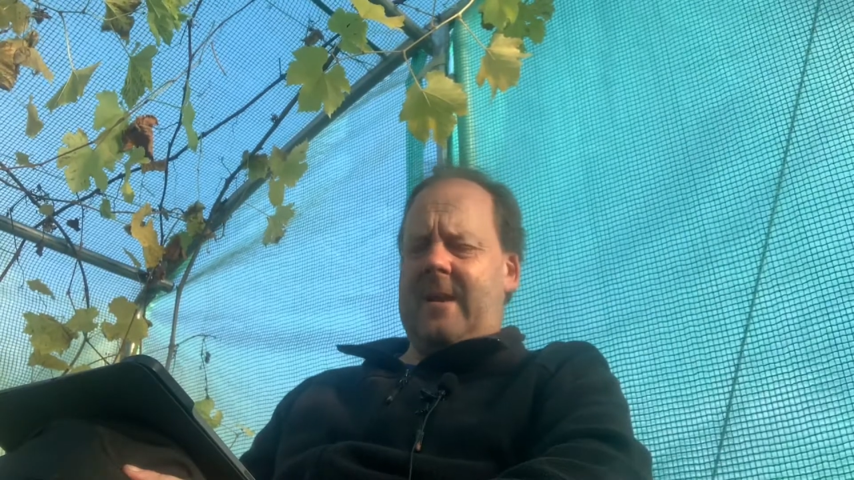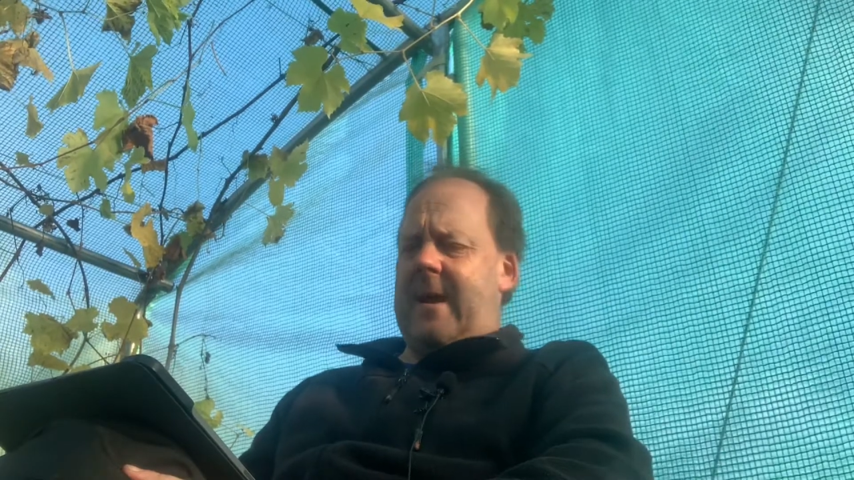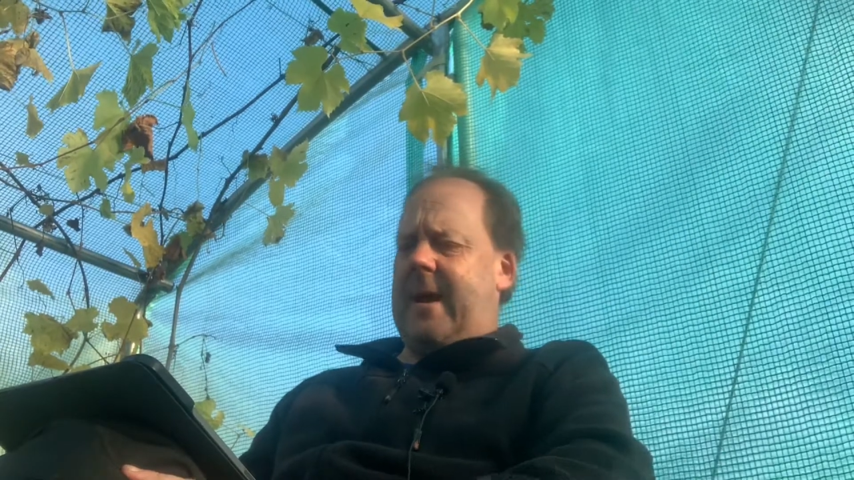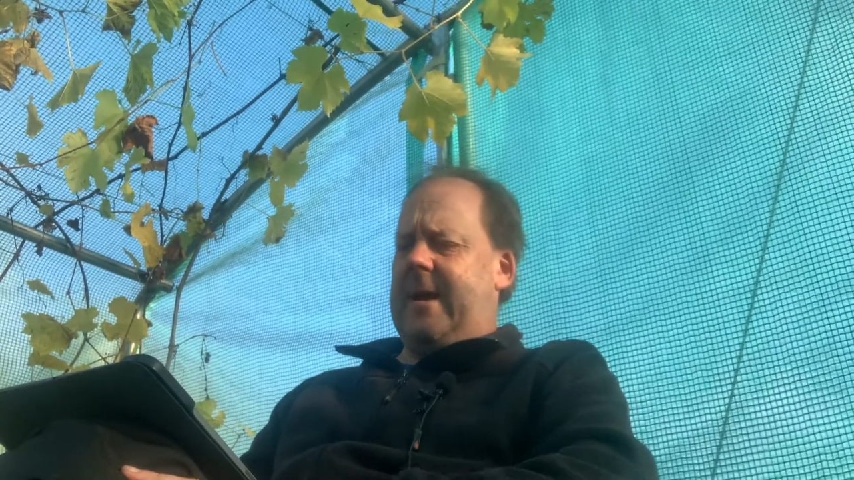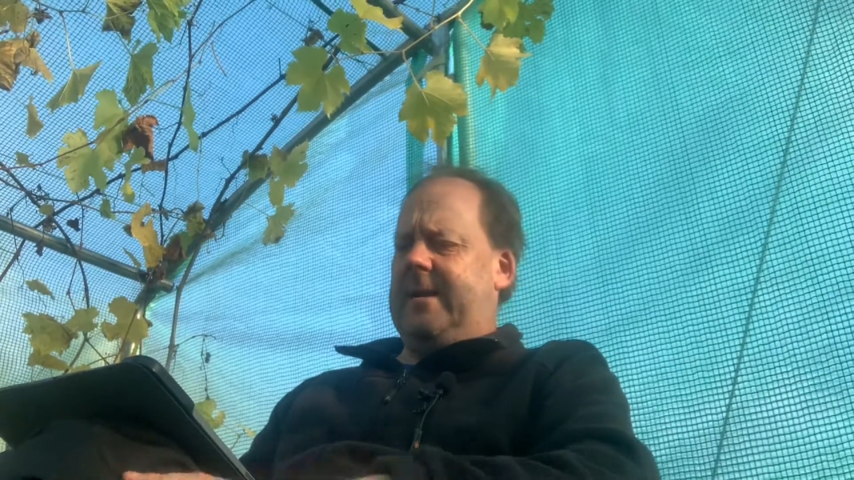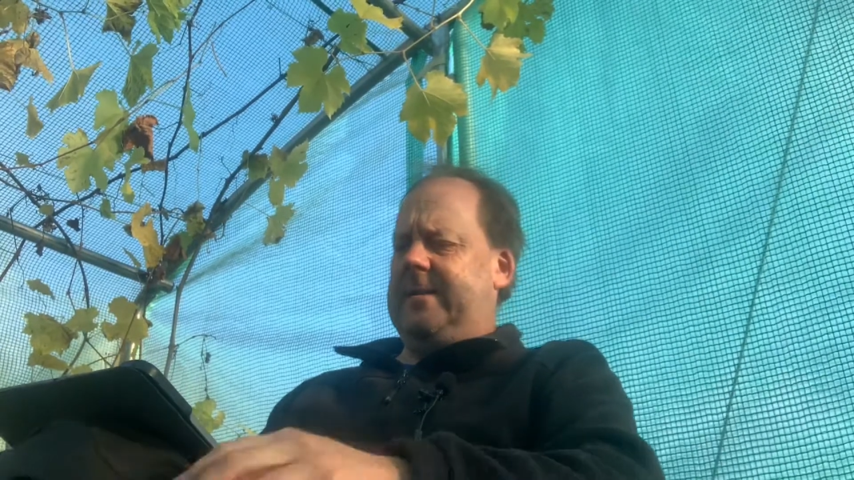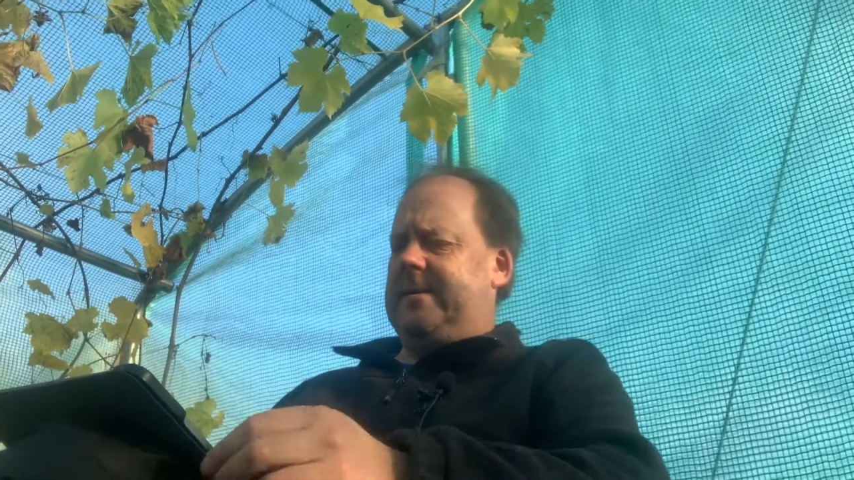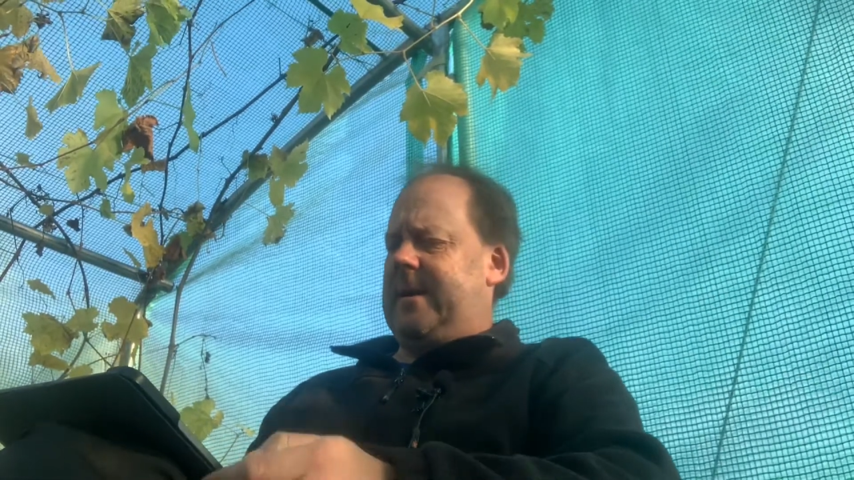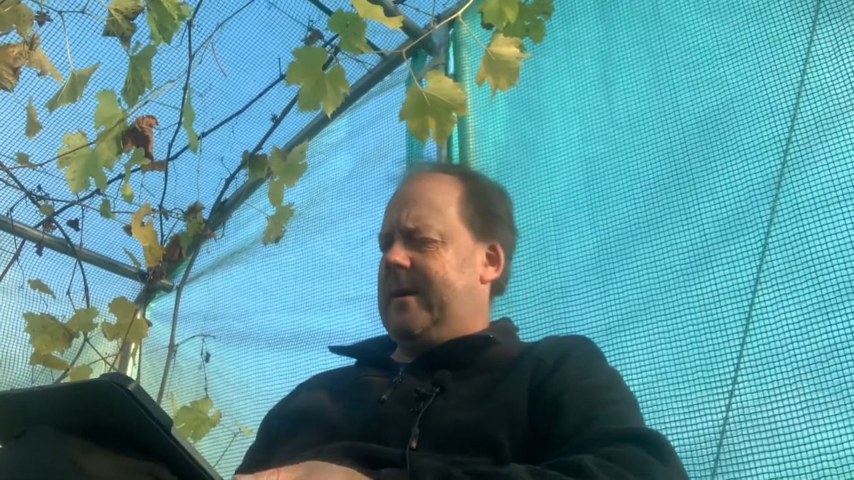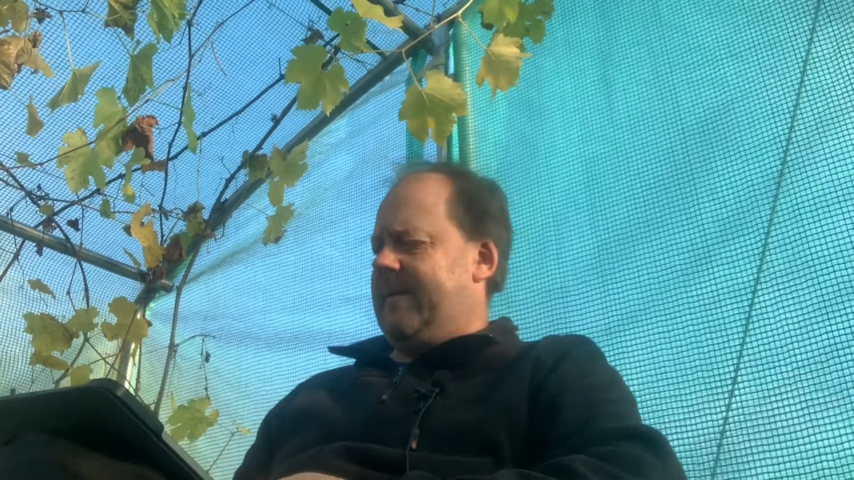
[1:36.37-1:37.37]
and
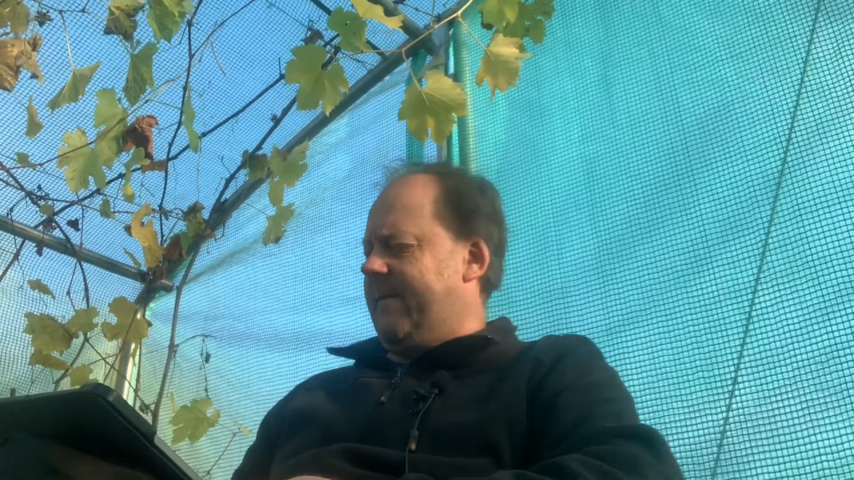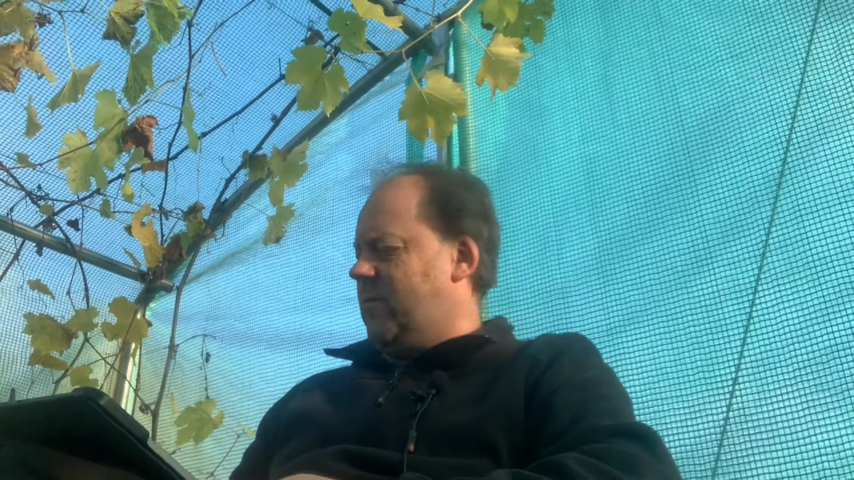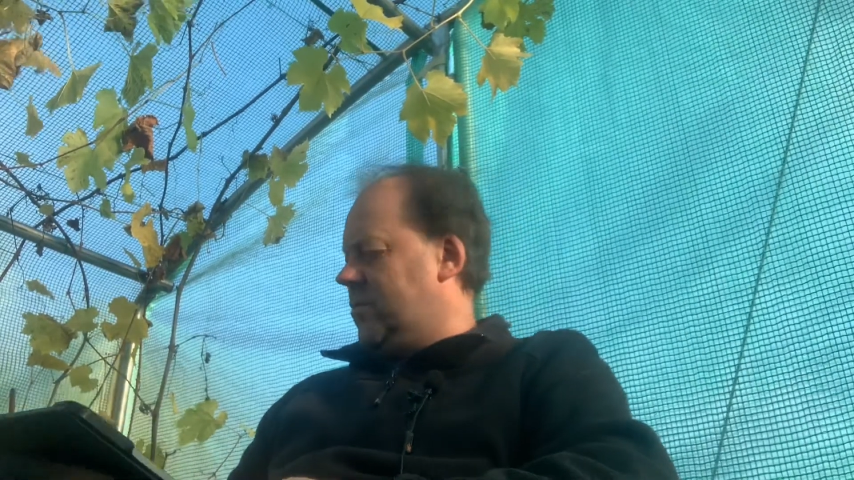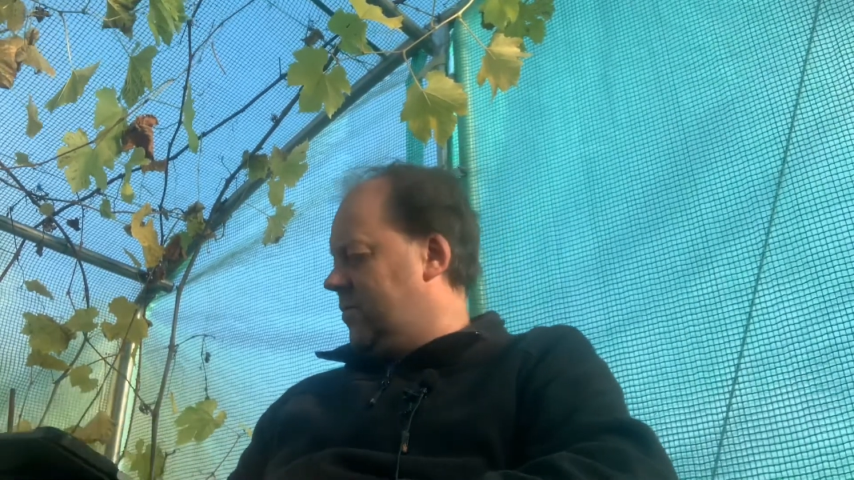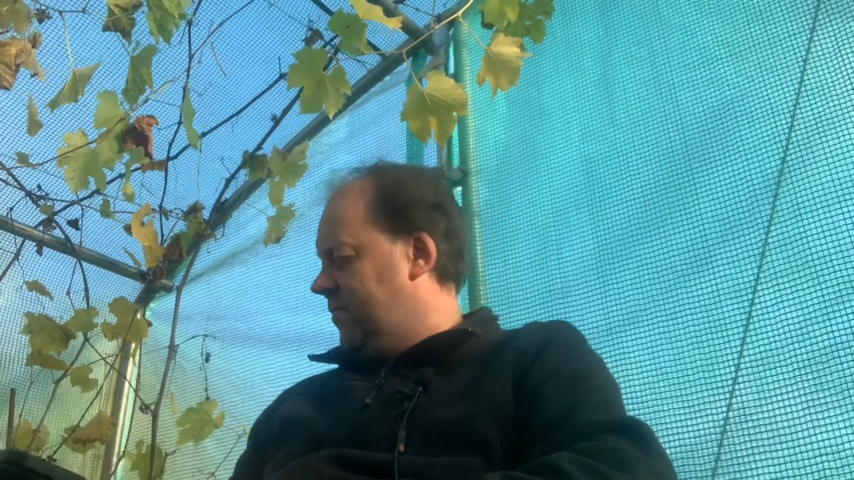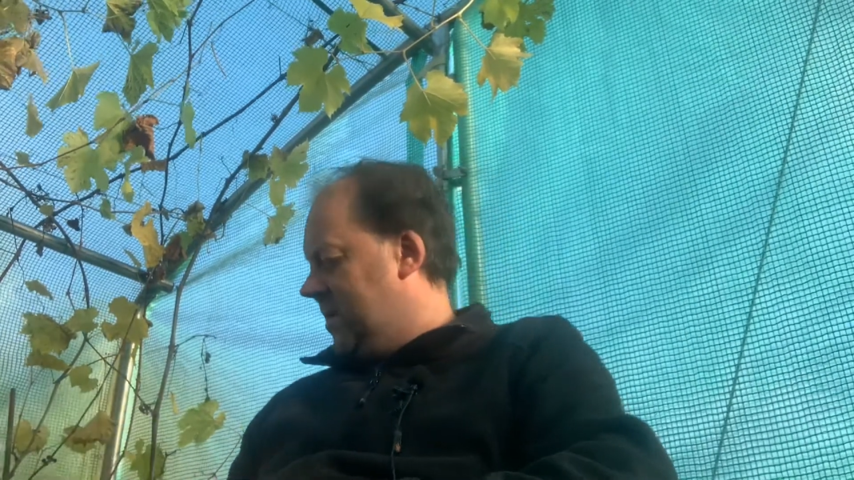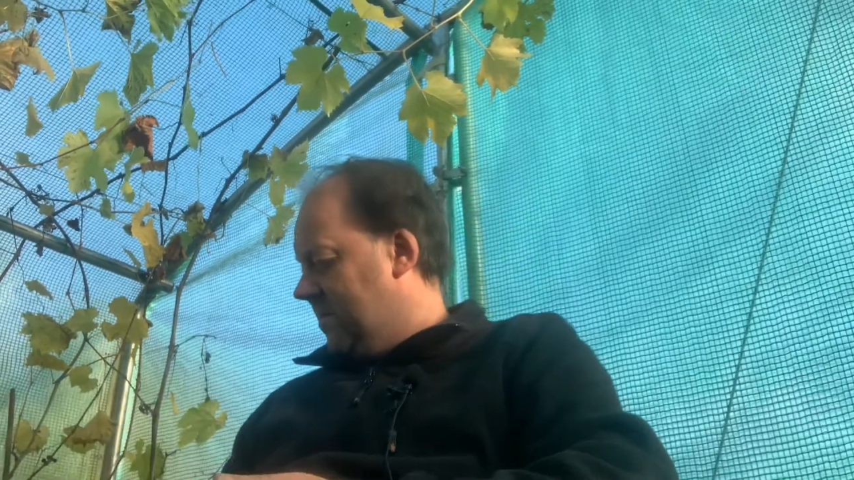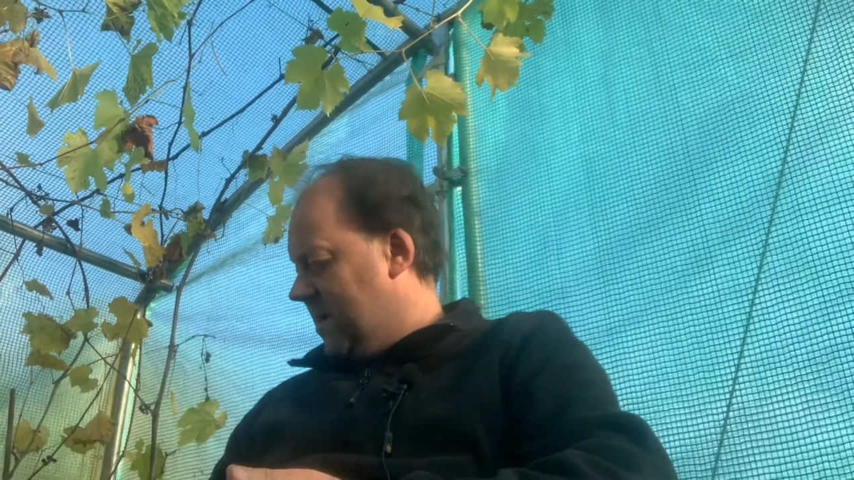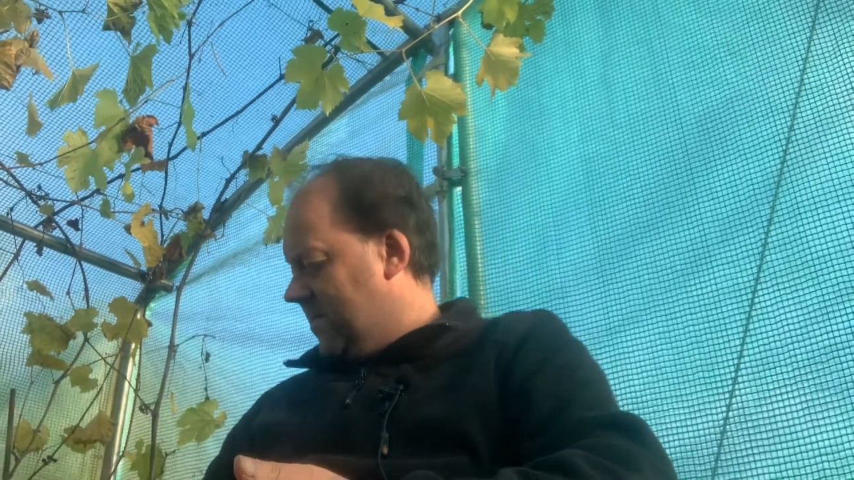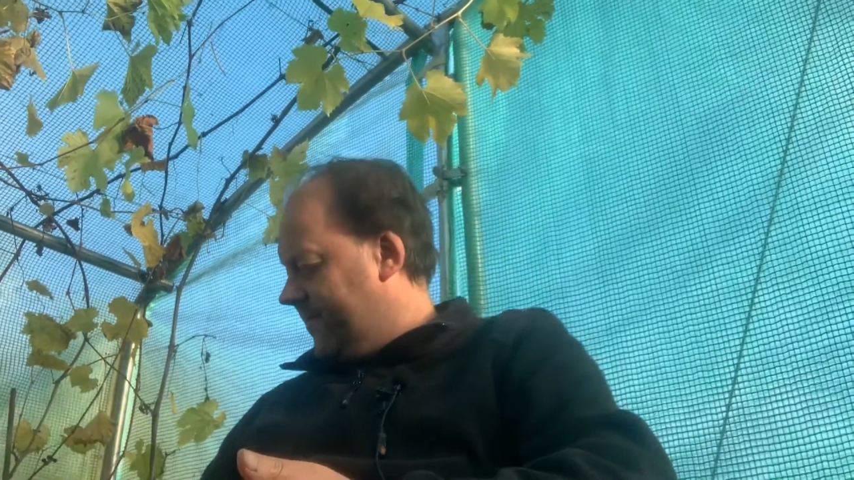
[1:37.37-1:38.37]
they've all done really
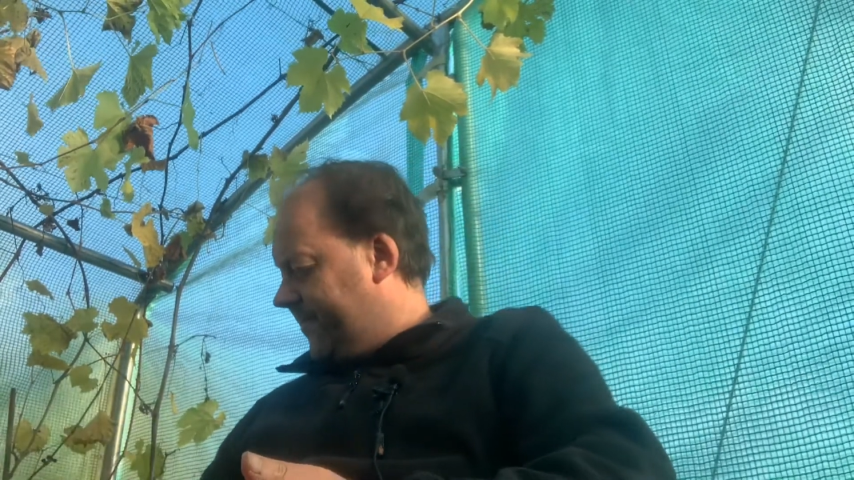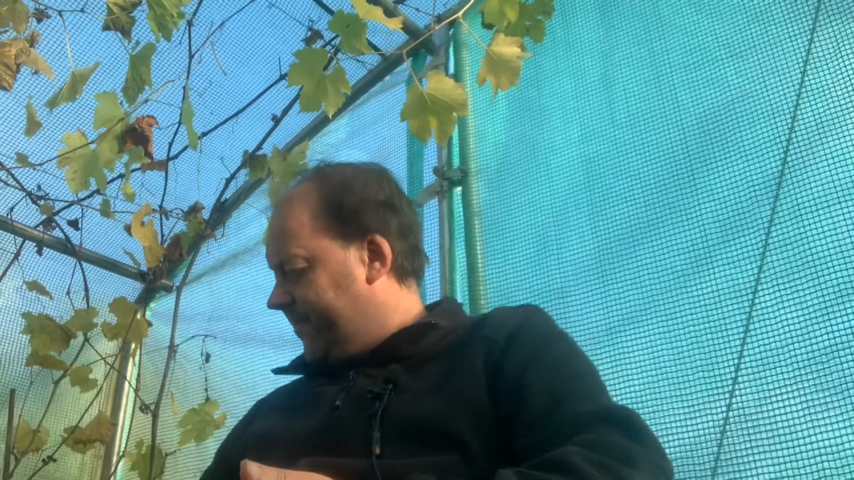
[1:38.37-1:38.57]
well,